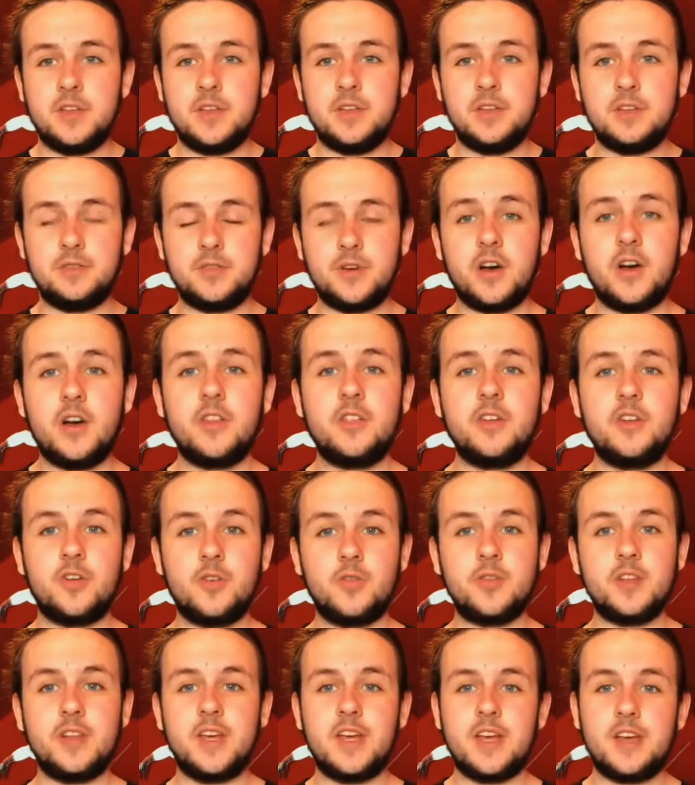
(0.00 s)
your father
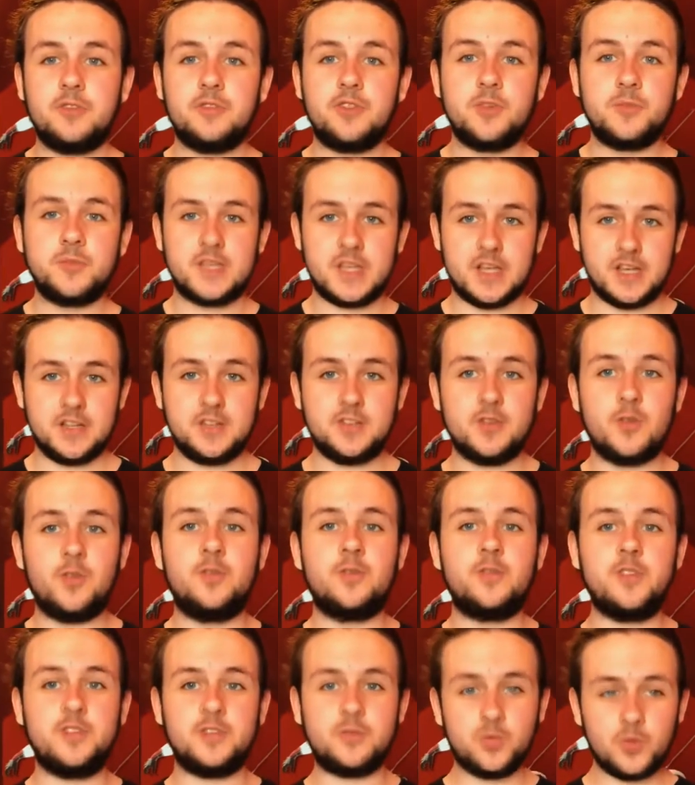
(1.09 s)
only ever obsessed
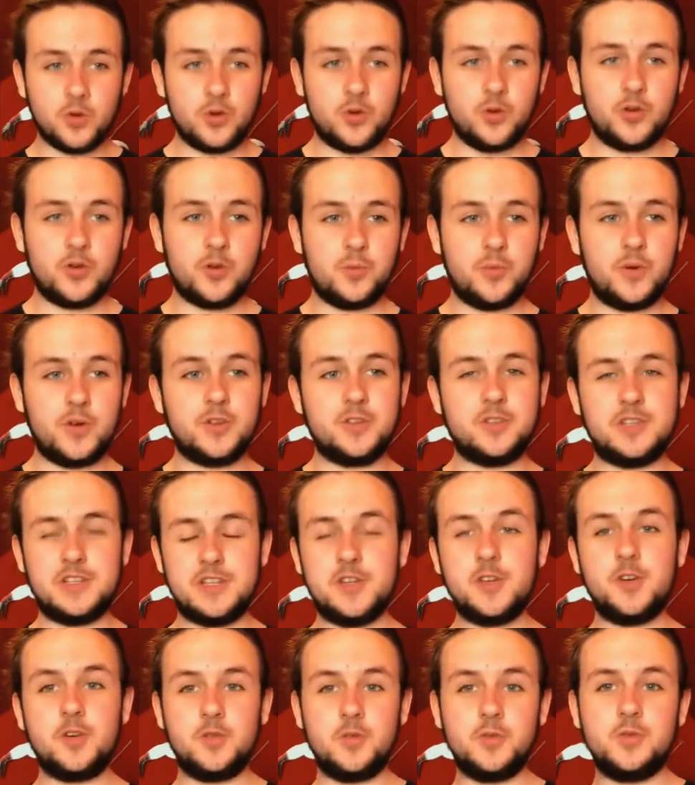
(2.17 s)
over his work, because he
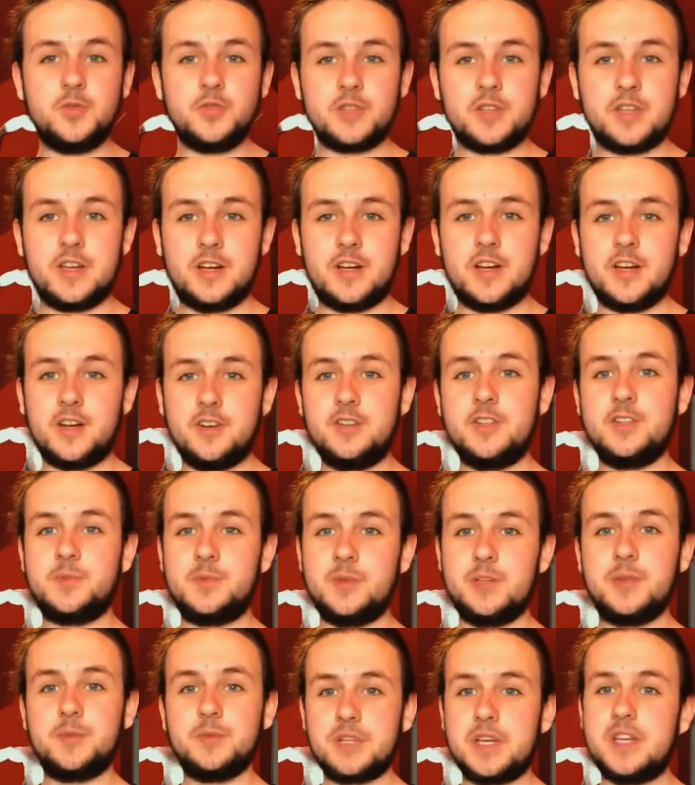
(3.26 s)
knows that Harry has
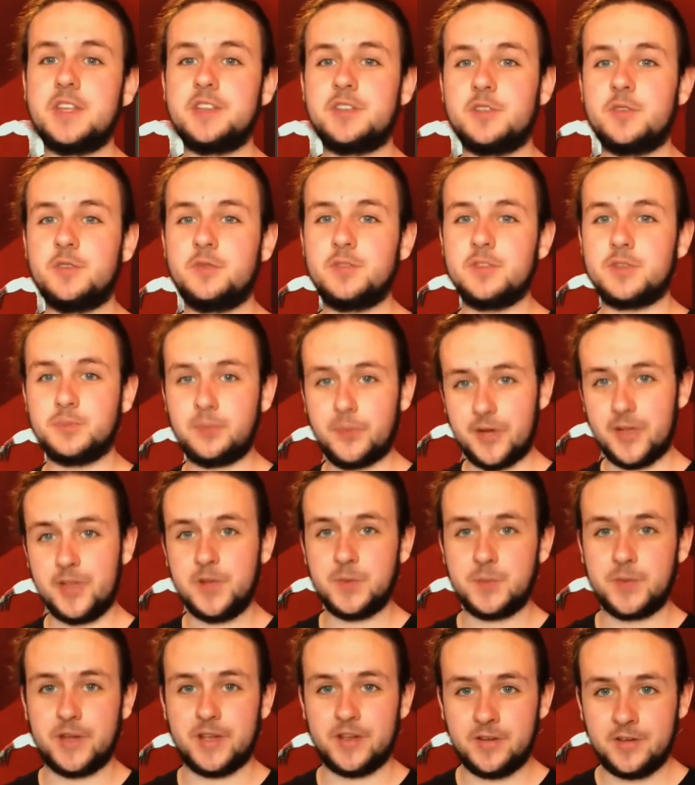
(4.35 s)
been obsessed over
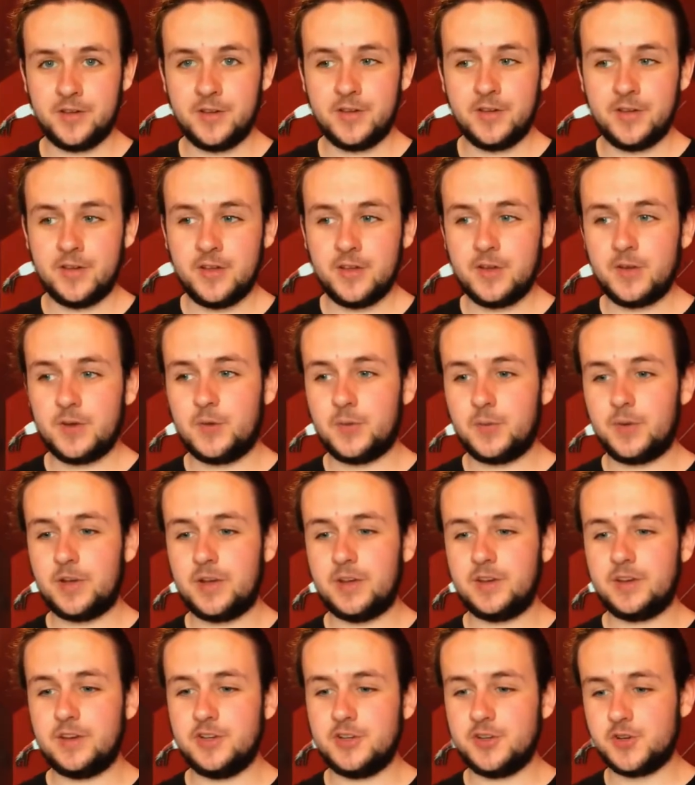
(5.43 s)
Spider-Man
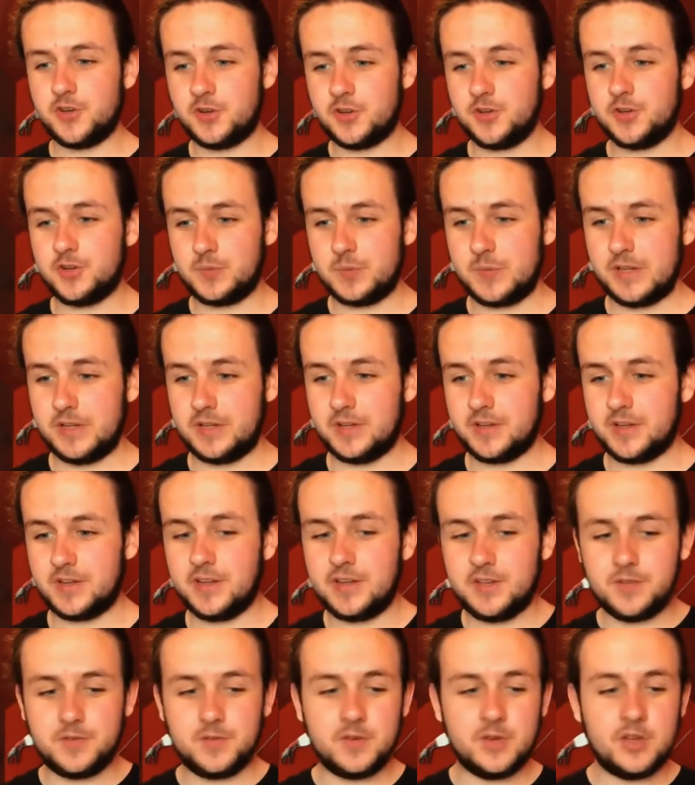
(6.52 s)
when he shouldn't have been. And
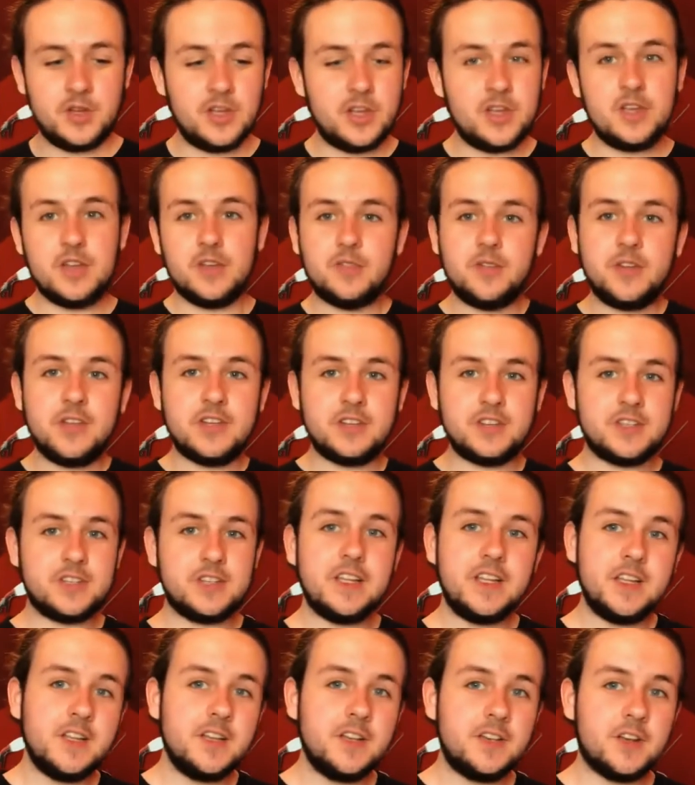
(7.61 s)
if he had
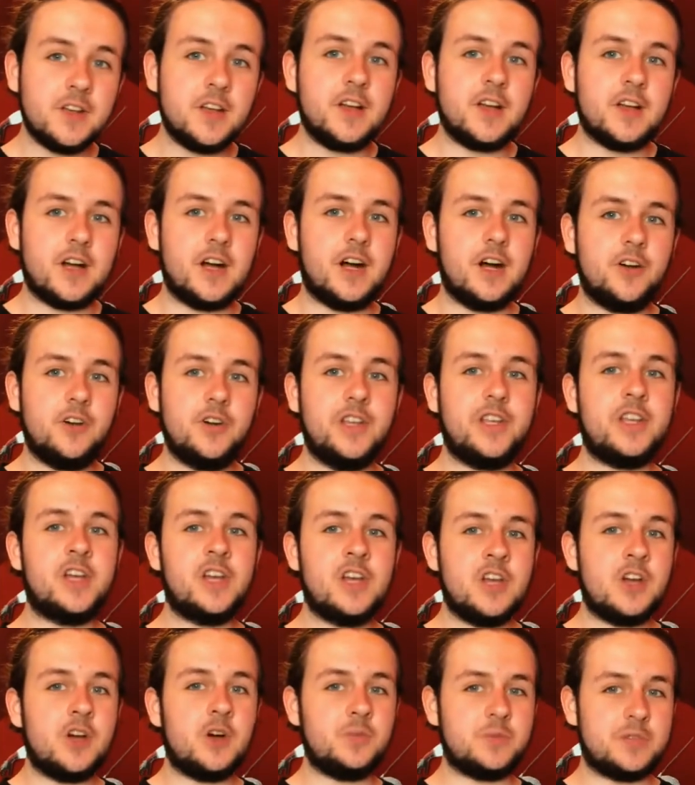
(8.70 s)
seen Harry
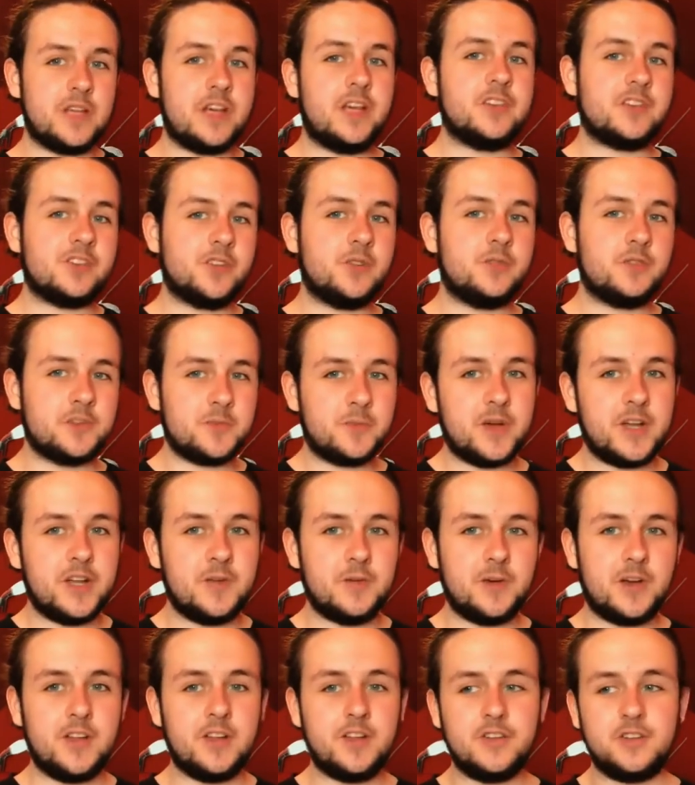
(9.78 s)
obsessing over
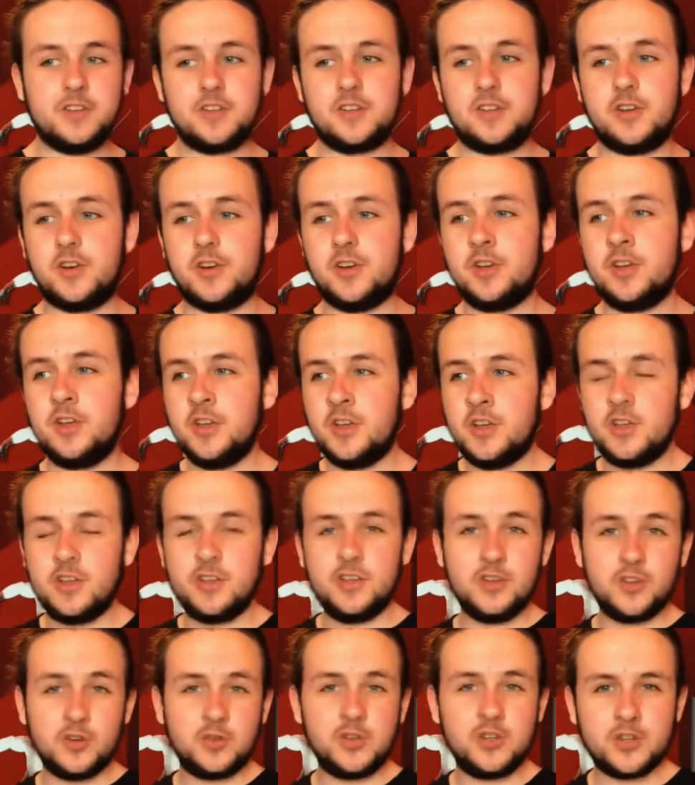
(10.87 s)
Spider-Man and just gone,
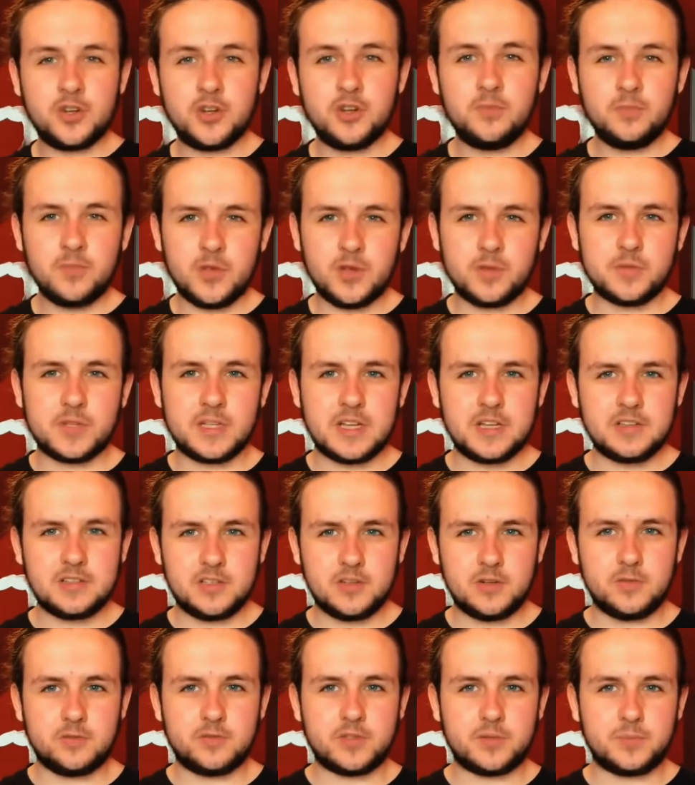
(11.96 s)
you know, you shouldn't be
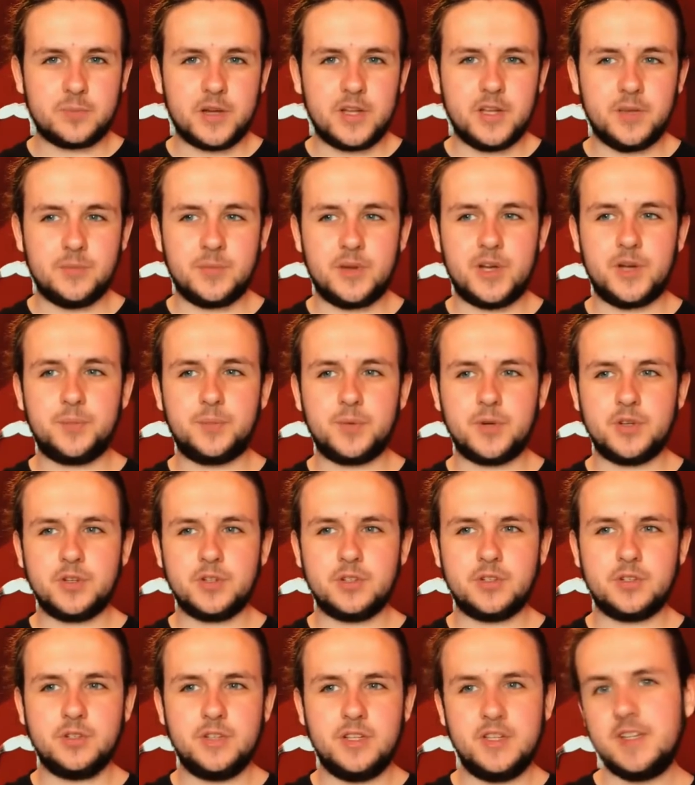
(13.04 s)
obsessing over Spider-Man
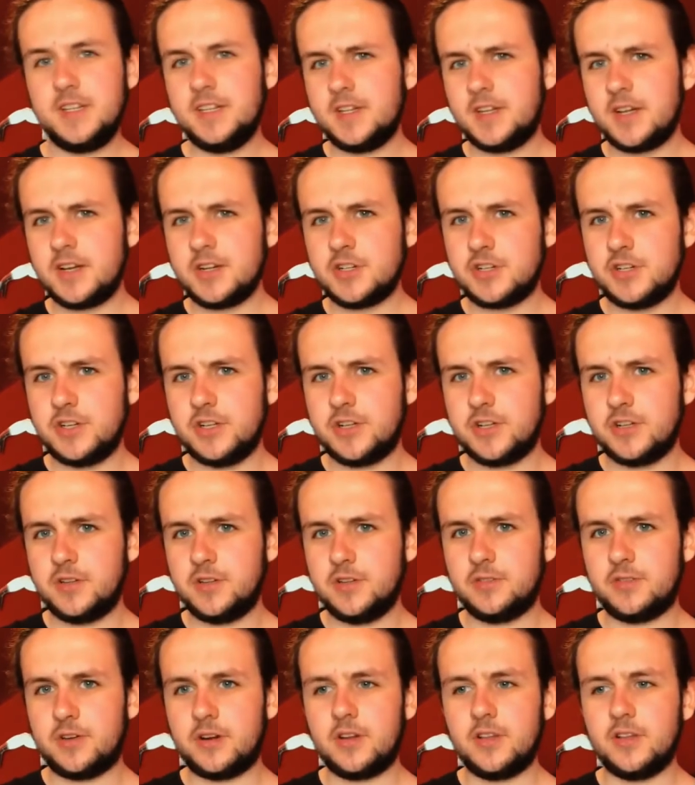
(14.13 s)
because he didn't actually kill your
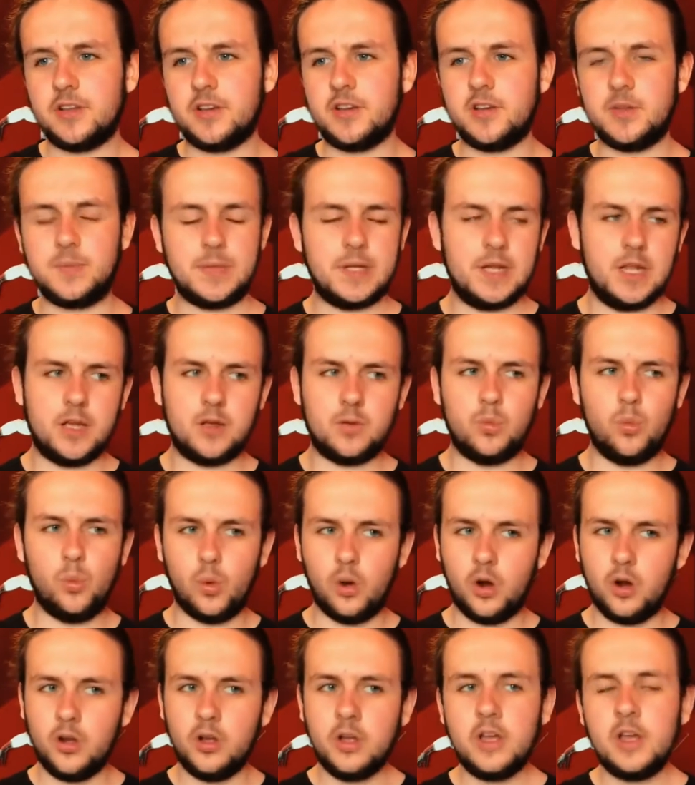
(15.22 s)
father, and he'd be like,
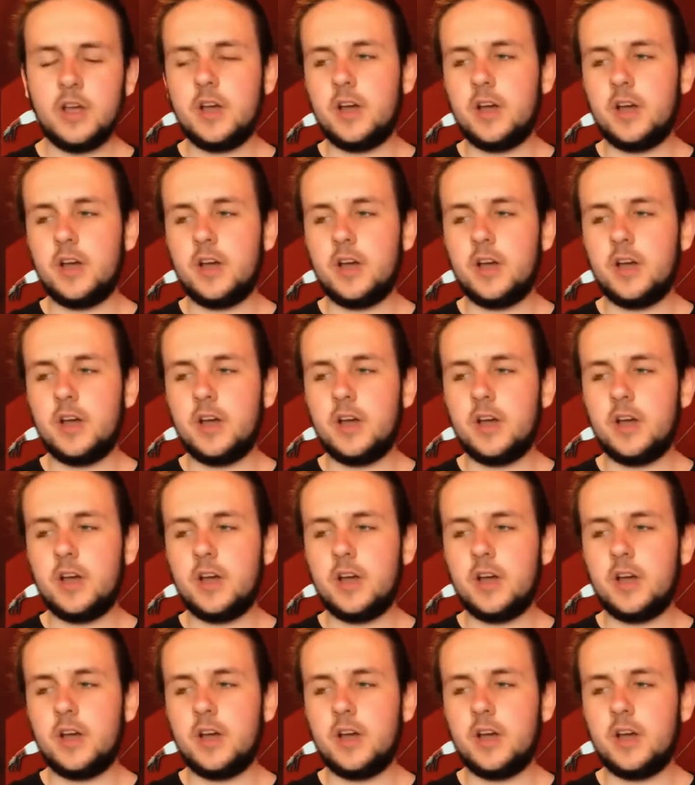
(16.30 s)
what?